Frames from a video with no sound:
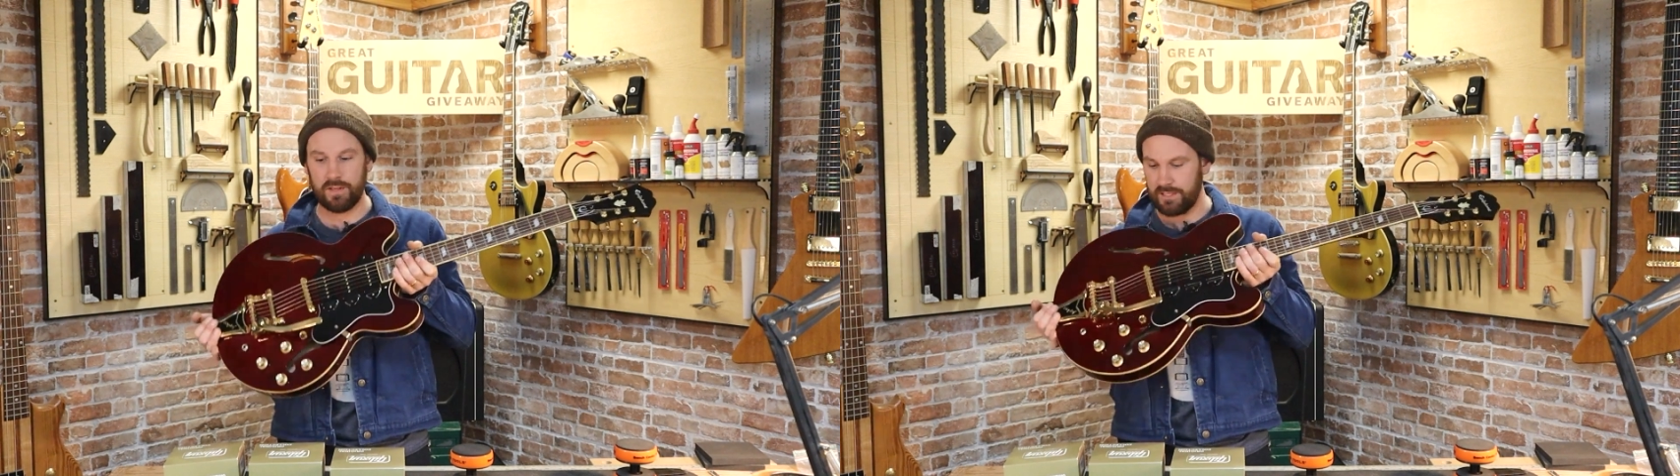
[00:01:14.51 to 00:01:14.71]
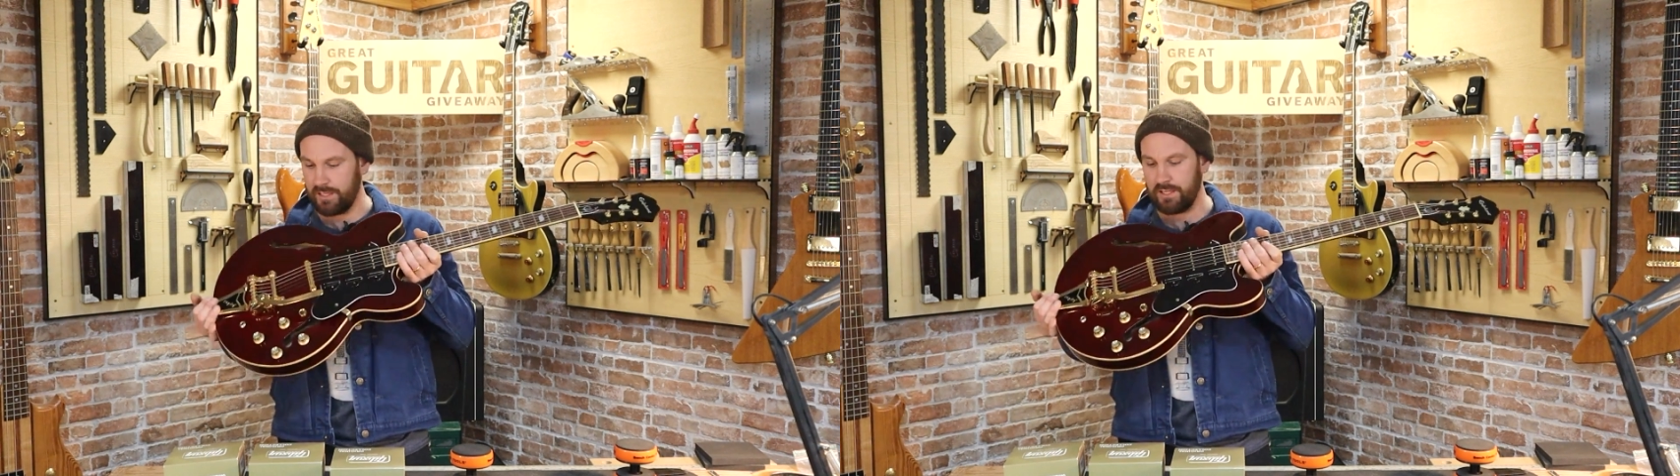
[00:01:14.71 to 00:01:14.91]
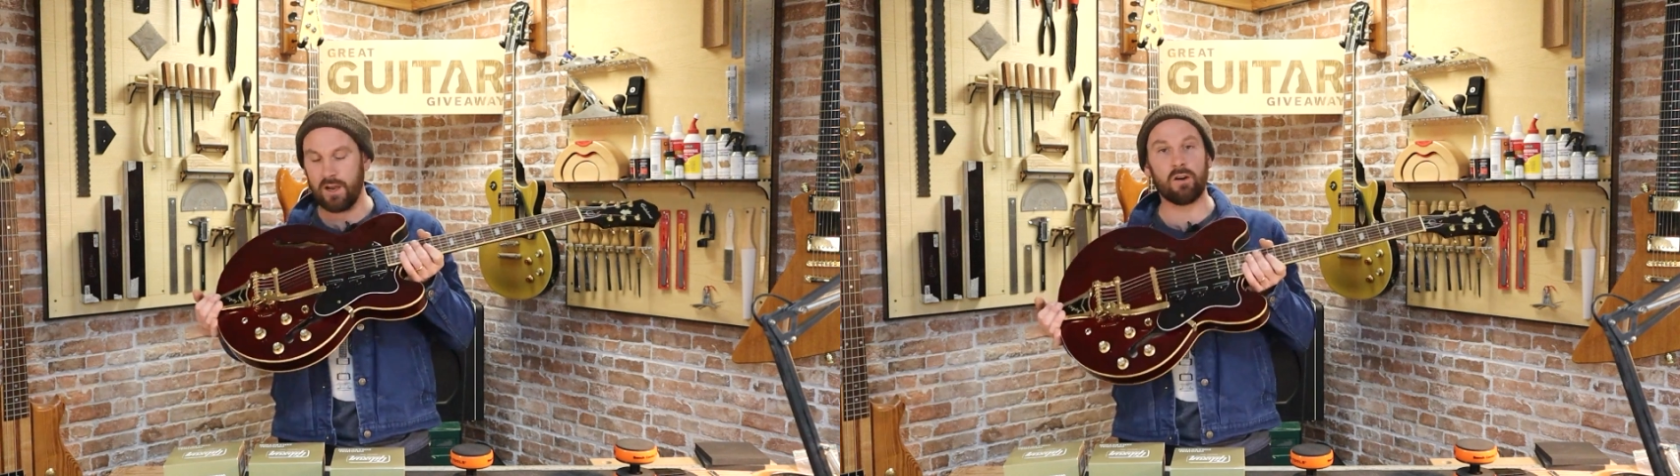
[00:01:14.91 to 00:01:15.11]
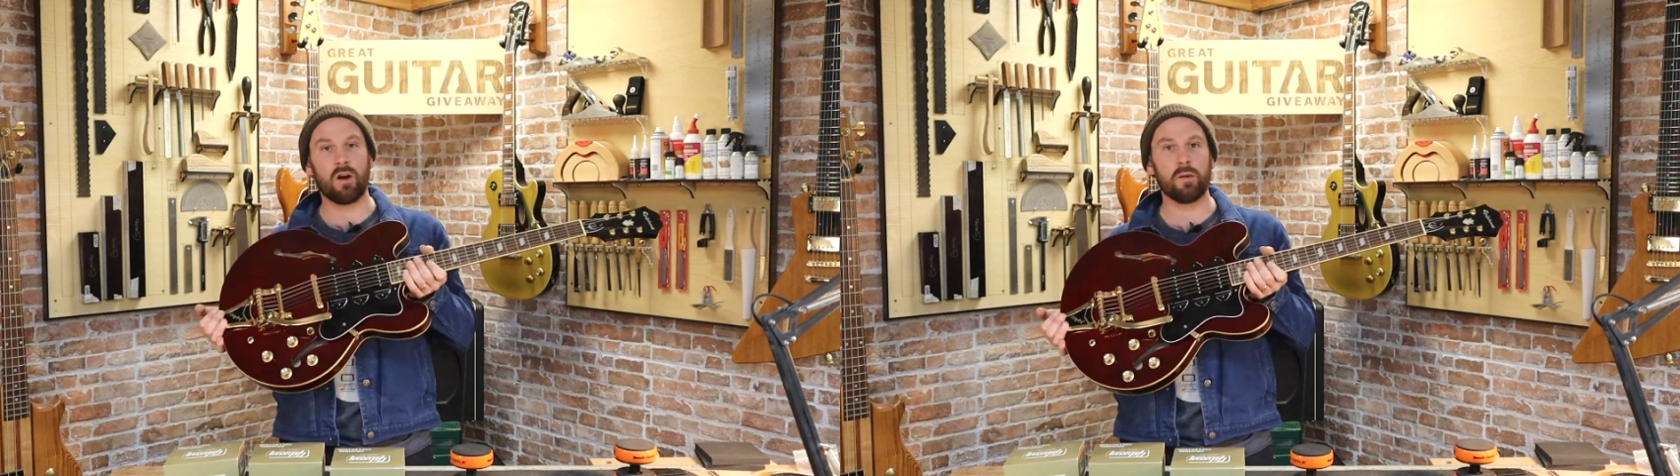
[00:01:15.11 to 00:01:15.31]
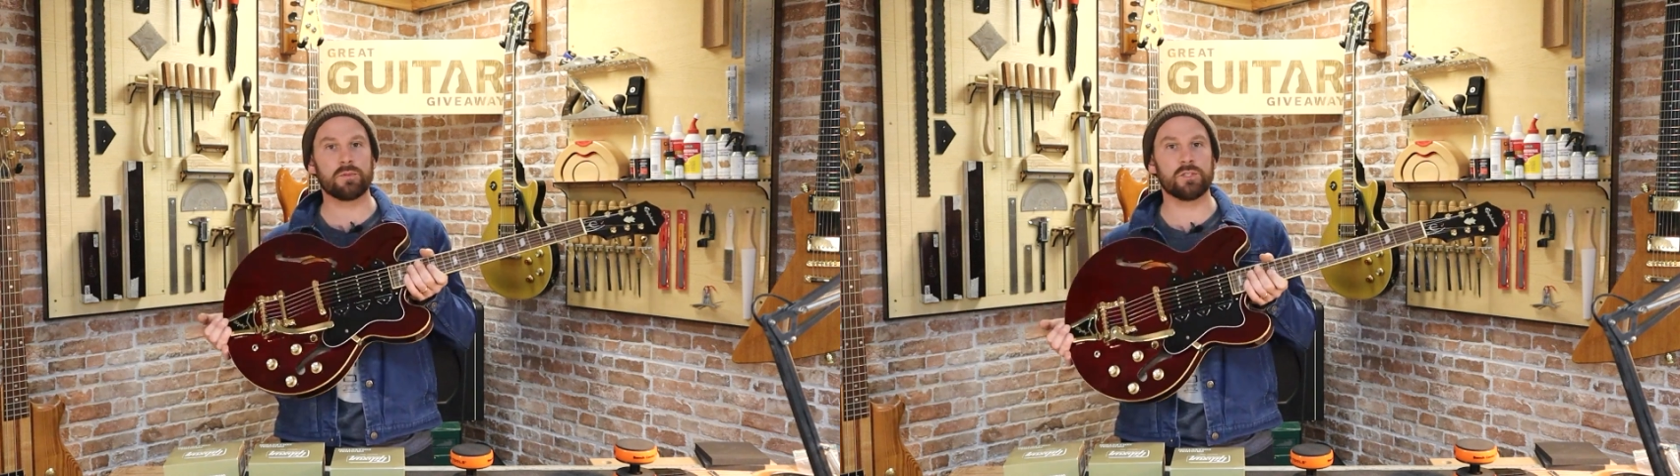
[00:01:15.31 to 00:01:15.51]
this guitar
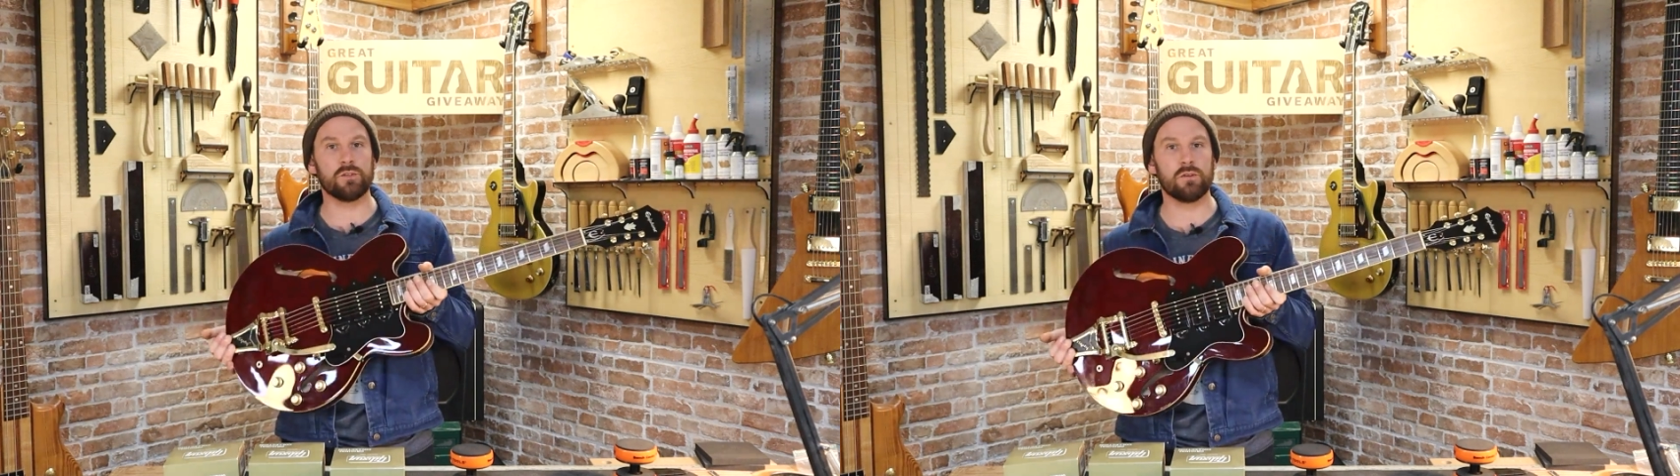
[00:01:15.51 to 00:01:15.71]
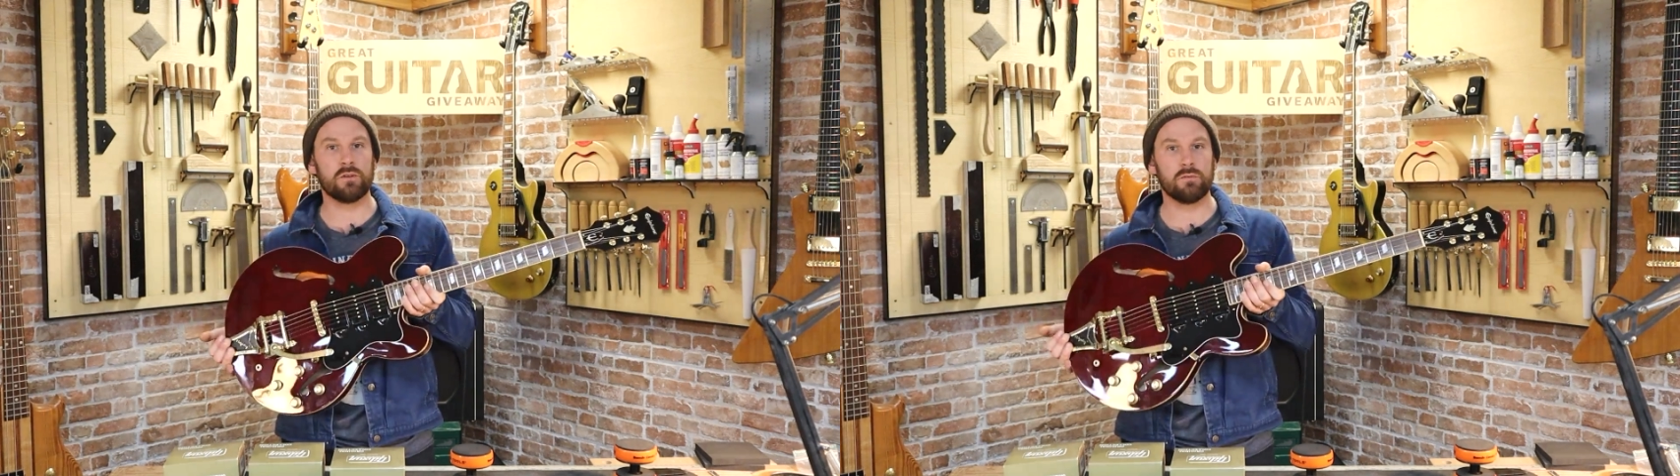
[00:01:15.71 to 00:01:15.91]
up to